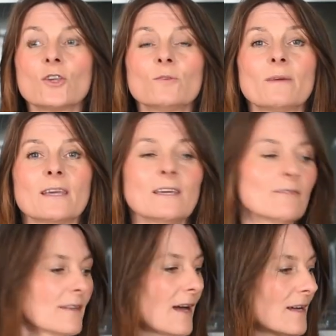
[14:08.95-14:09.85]
You may
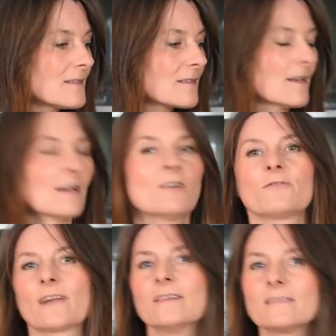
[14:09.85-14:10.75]
even ask
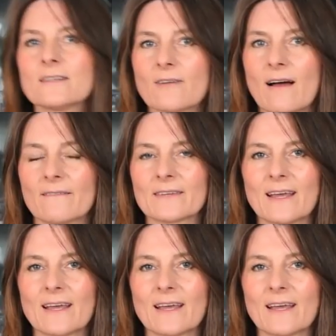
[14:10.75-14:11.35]
friends around,